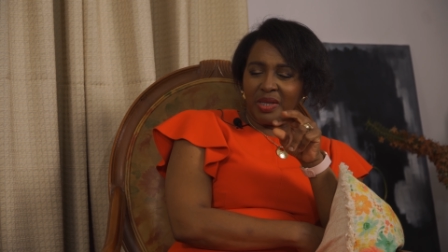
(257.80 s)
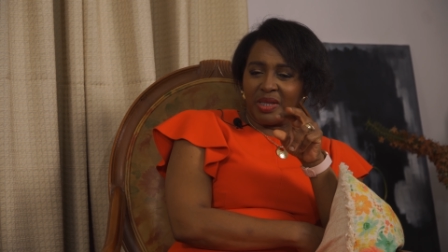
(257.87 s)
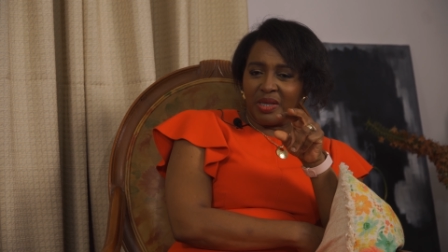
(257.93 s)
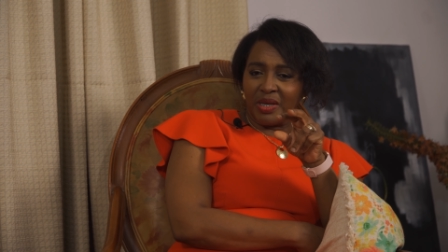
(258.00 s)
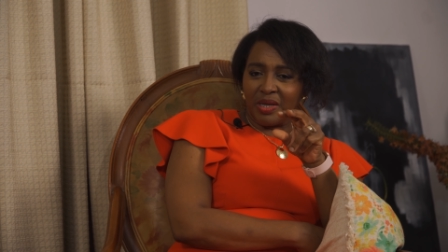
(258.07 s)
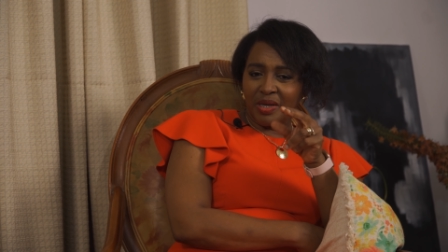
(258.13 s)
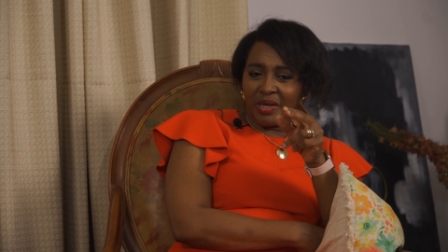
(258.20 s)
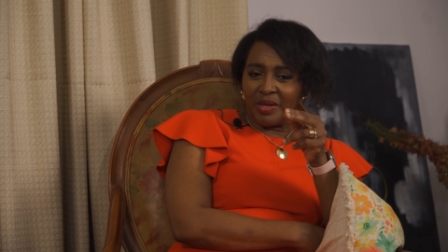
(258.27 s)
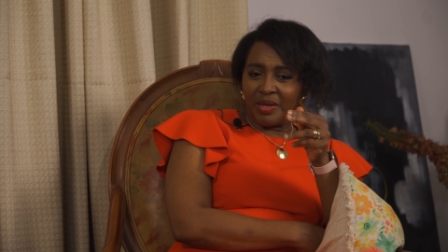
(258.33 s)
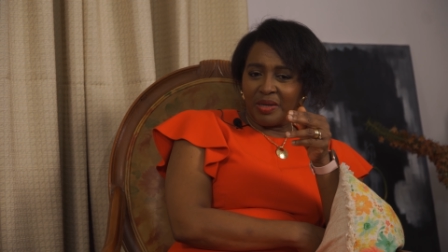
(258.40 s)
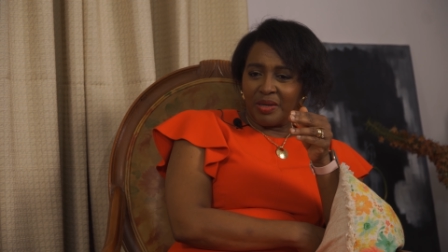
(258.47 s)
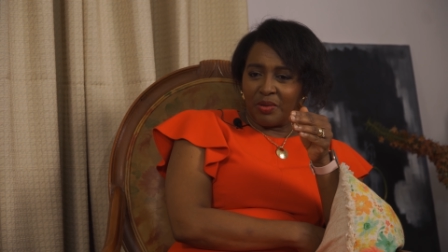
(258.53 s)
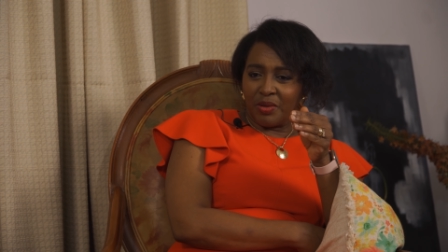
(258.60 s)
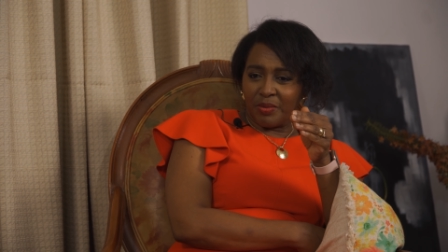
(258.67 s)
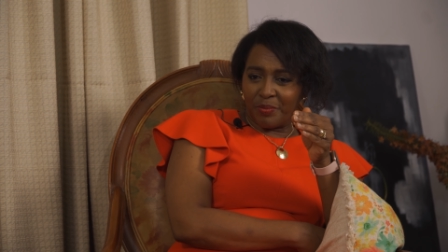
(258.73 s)
the
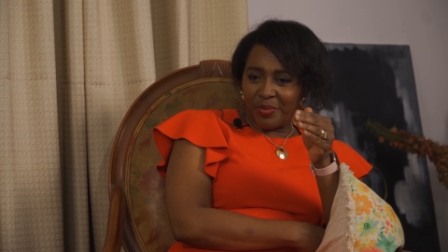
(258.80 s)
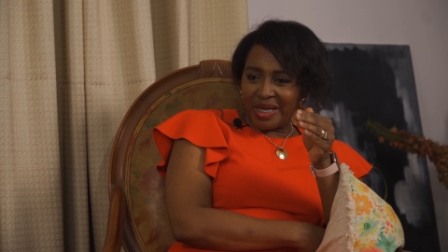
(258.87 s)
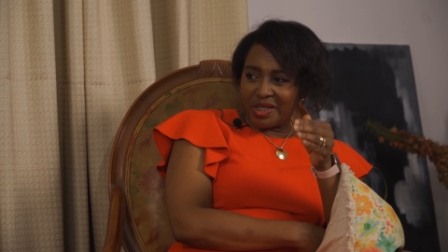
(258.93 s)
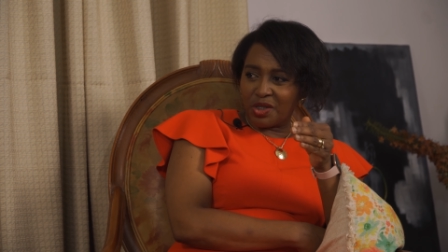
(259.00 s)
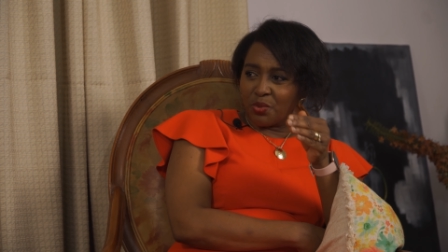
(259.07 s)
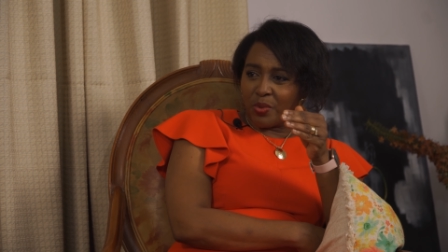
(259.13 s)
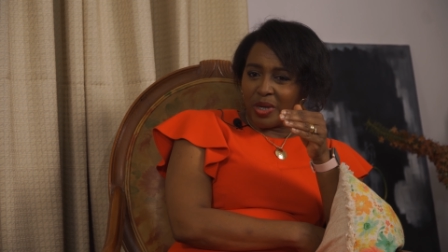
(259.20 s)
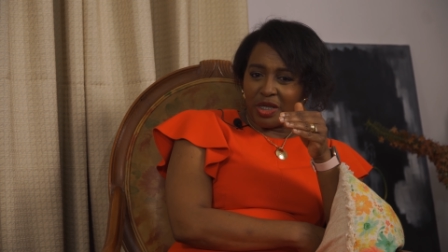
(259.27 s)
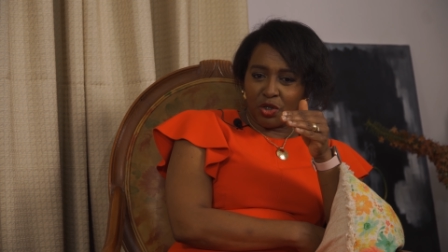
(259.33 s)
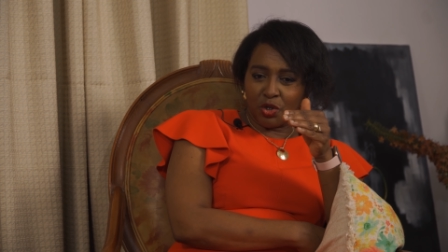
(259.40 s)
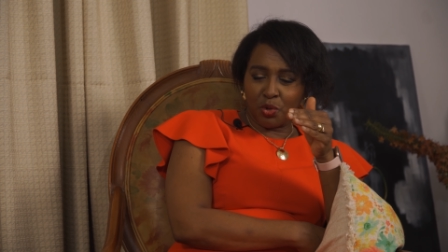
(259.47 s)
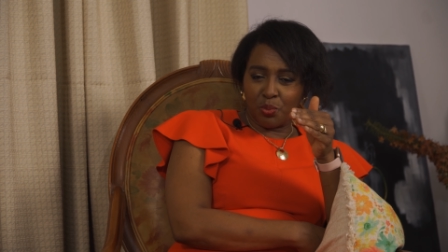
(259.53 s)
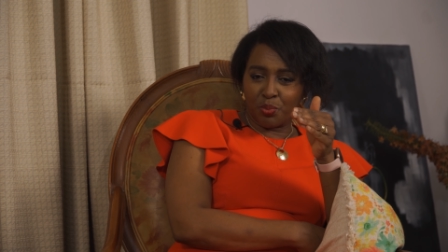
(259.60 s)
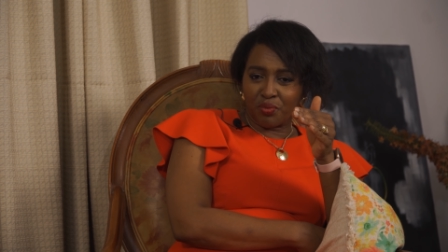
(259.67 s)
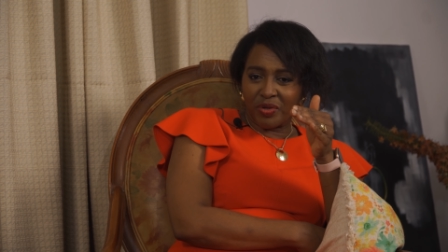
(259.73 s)
best way
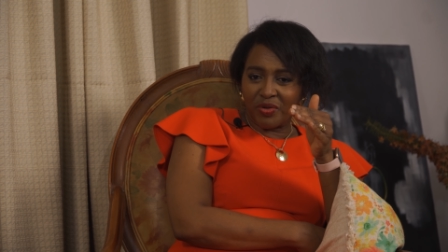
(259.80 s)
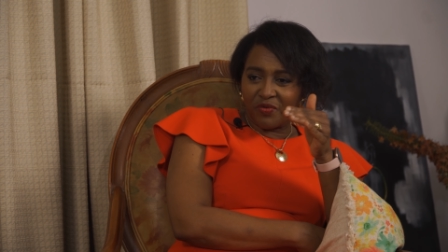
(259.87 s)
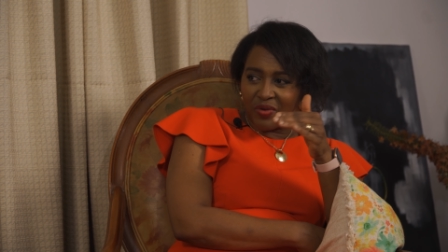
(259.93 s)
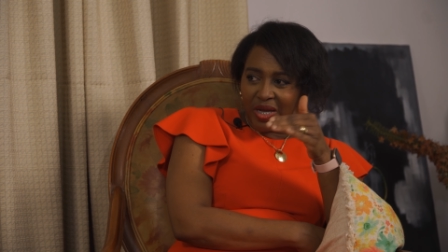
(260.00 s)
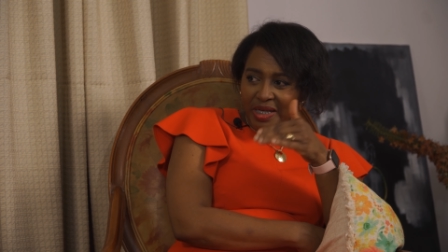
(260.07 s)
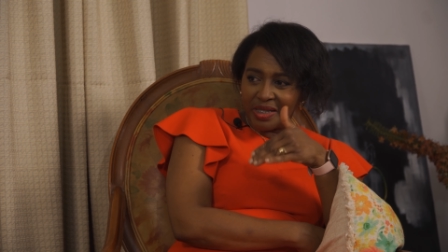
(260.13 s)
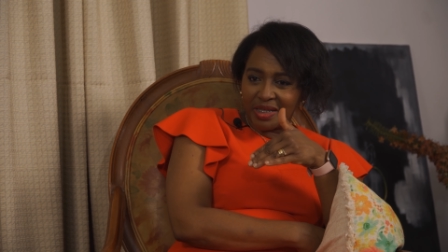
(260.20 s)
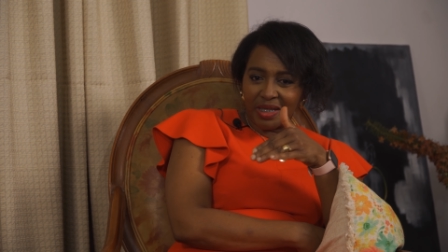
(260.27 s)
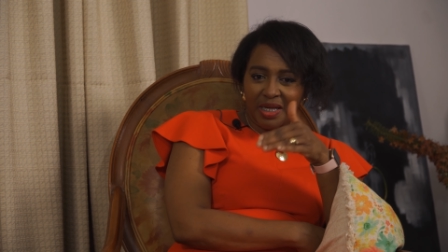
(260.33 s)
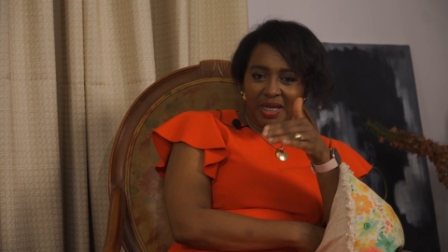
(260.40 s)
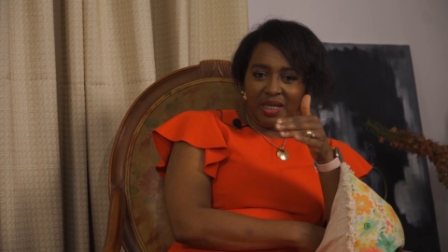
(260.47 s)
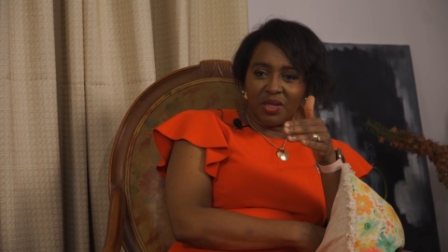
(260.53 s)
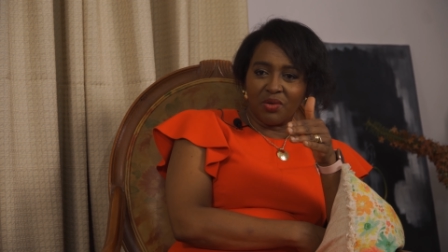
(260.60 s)
to prevent